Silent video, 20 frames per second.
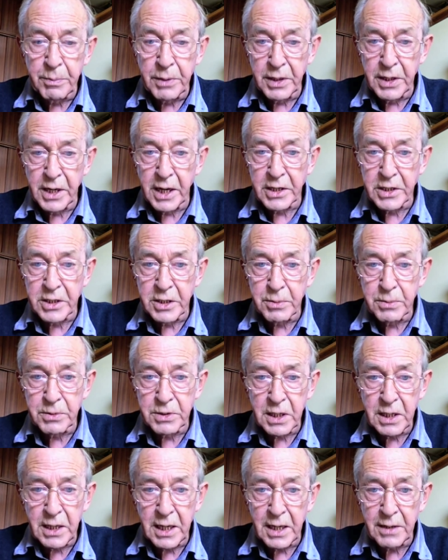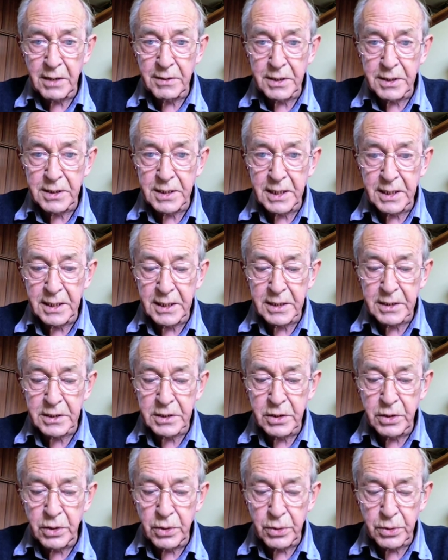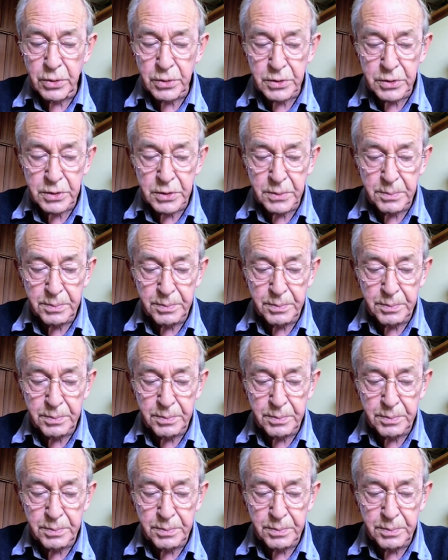nature was allowed to take its course.